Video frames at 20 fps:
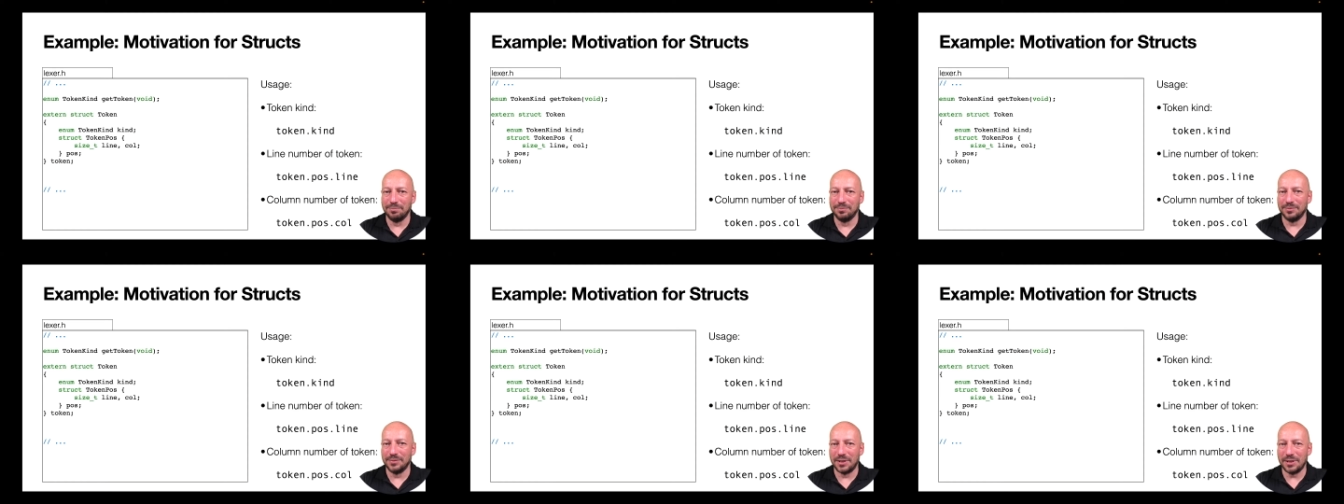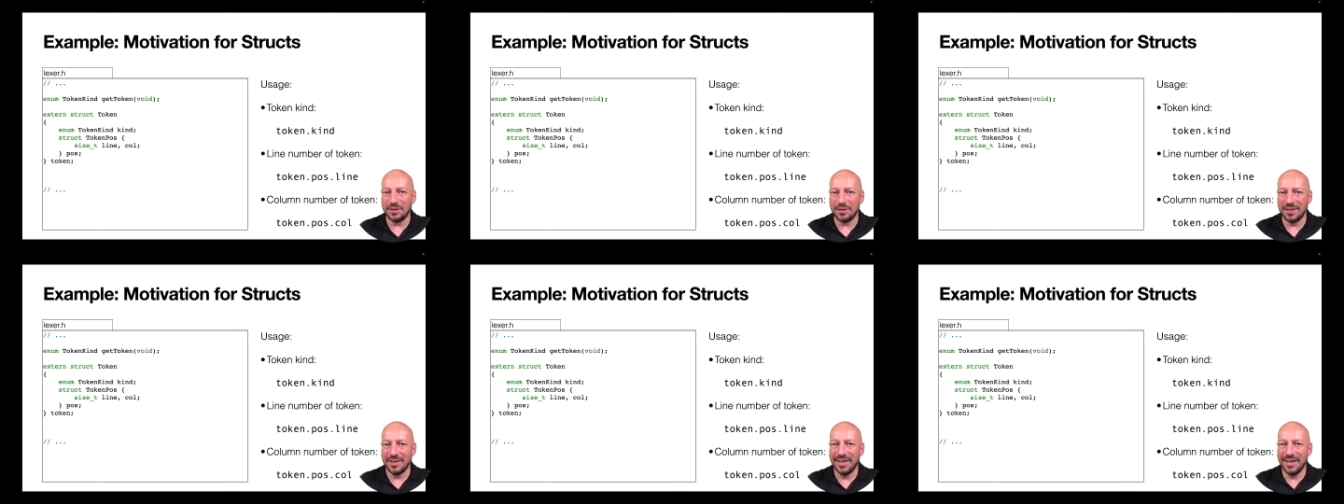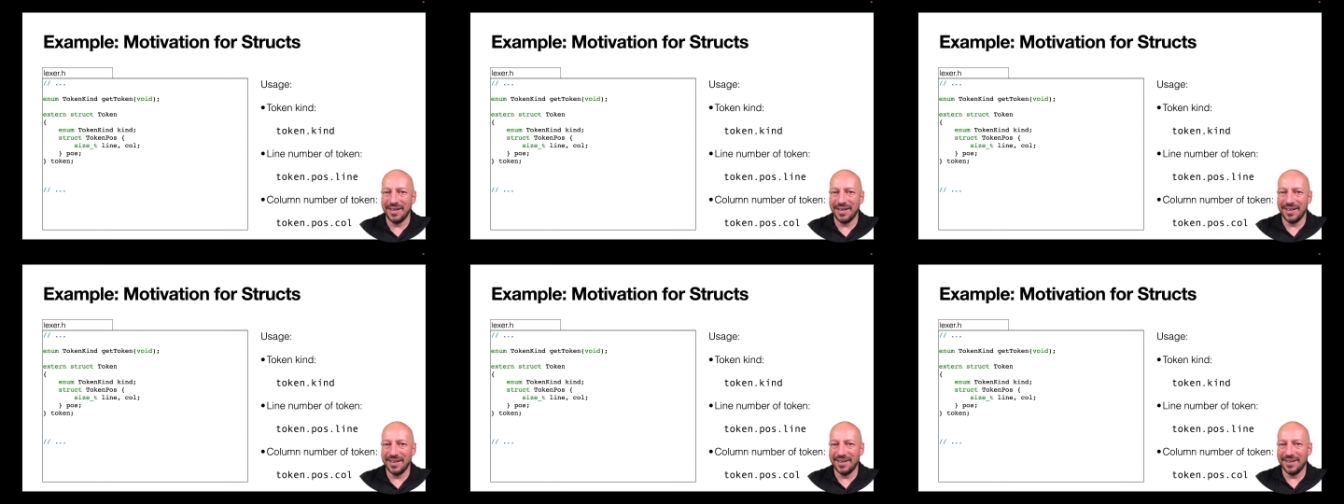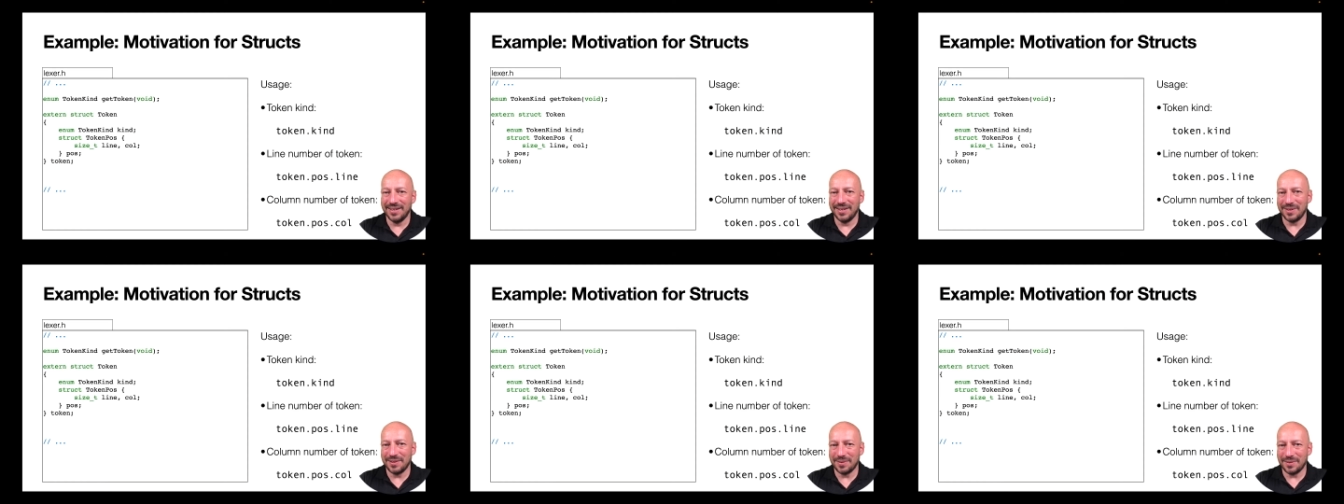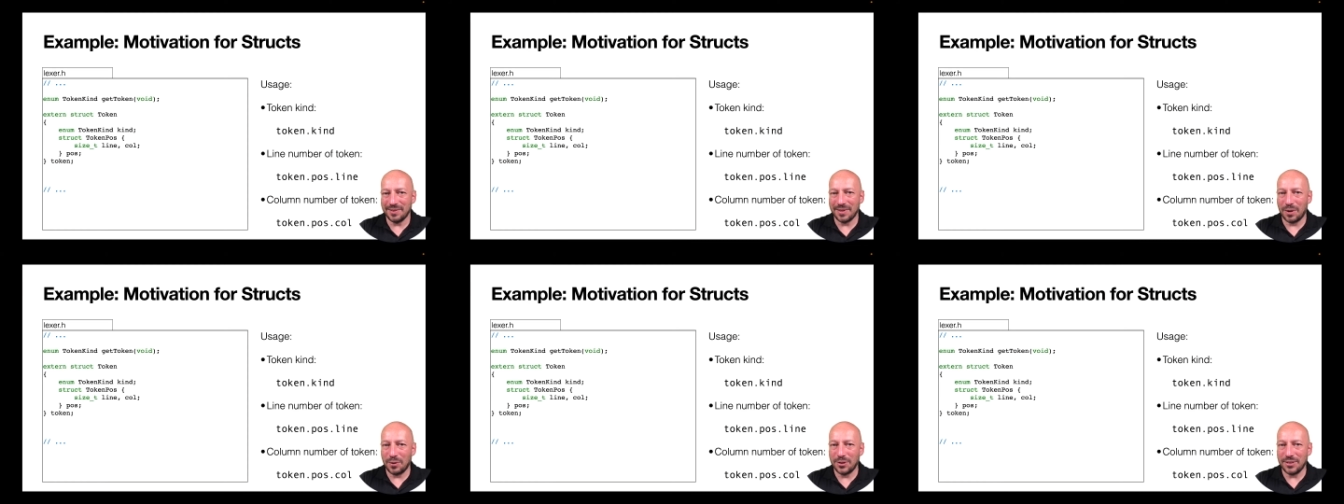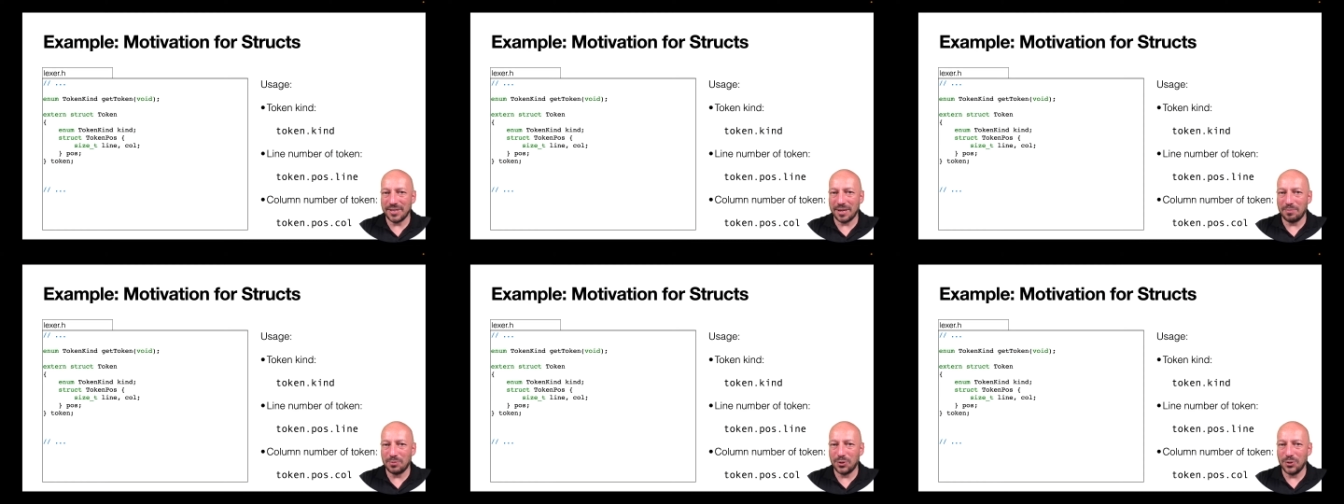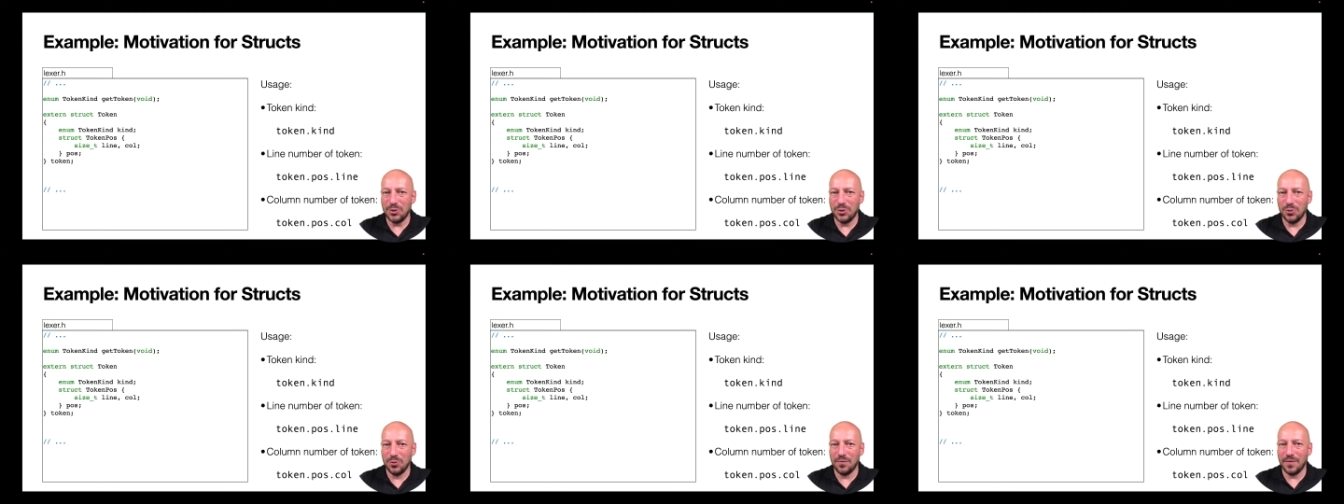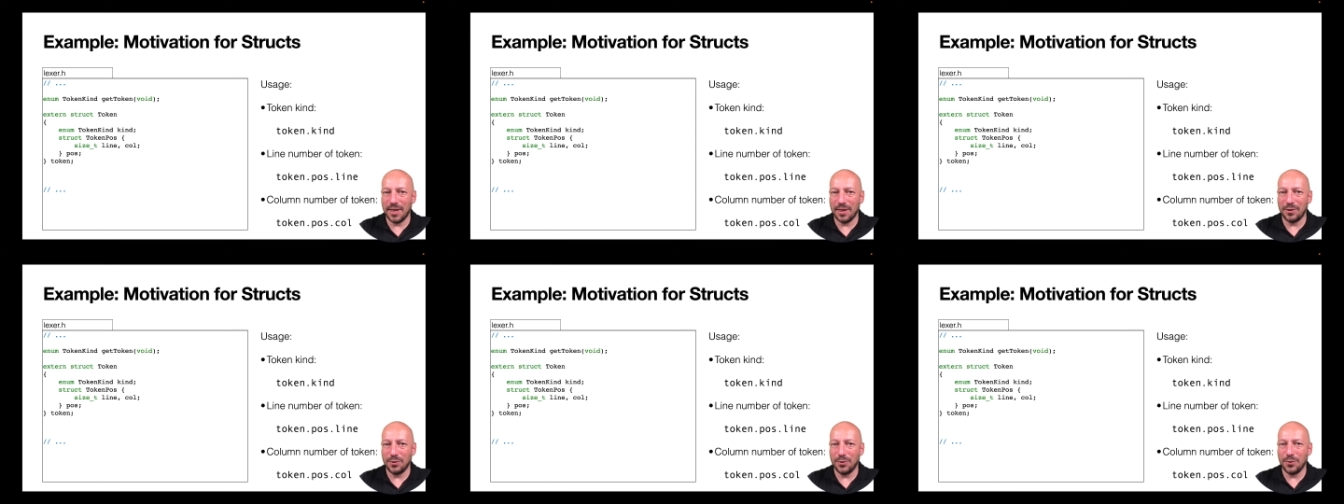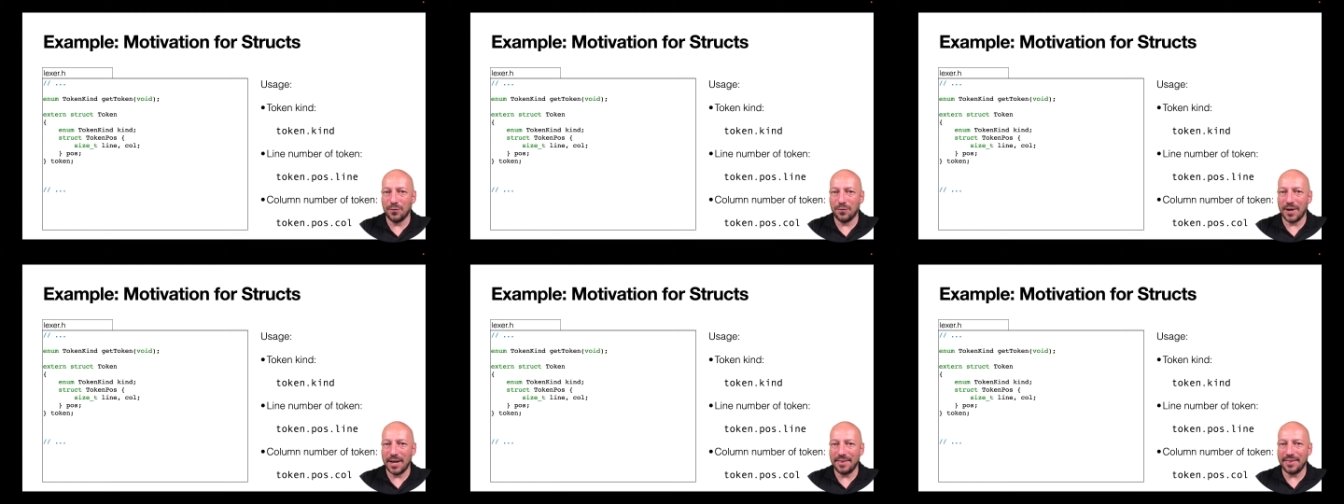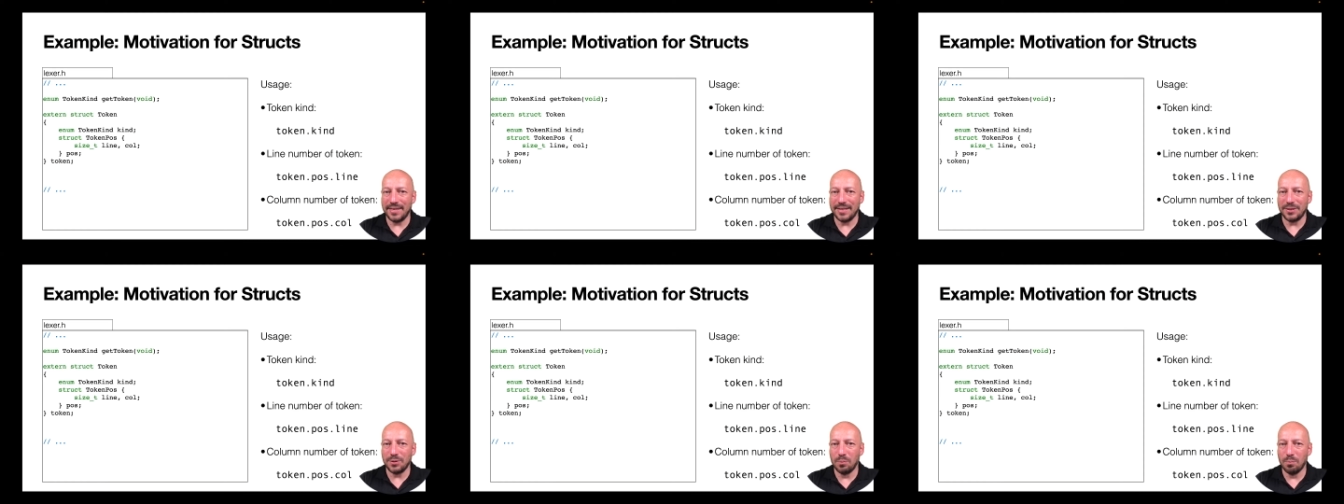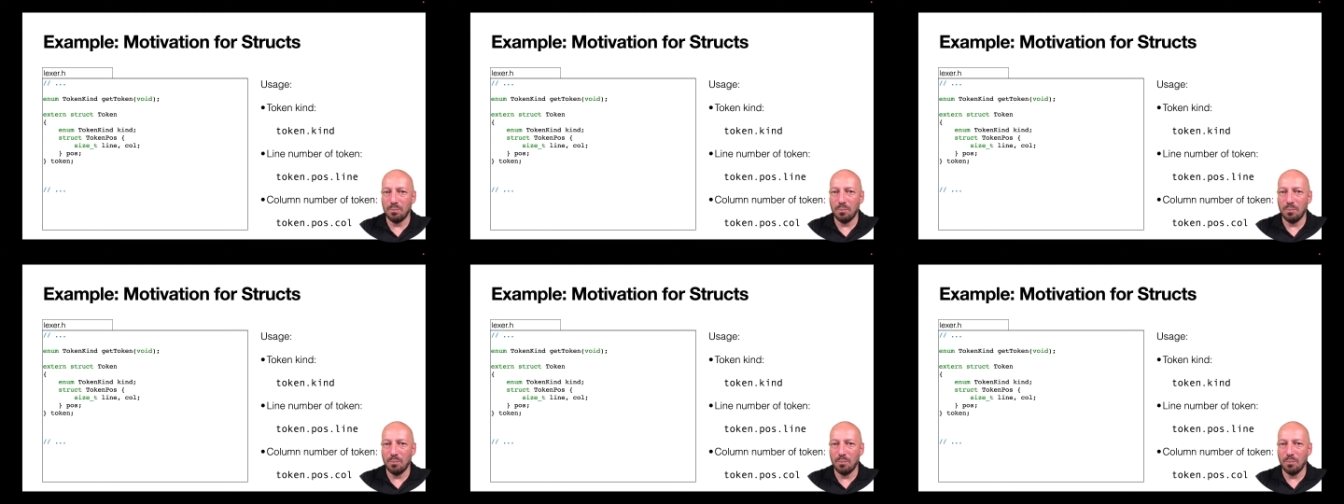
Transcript: And now it's up to you whether you find this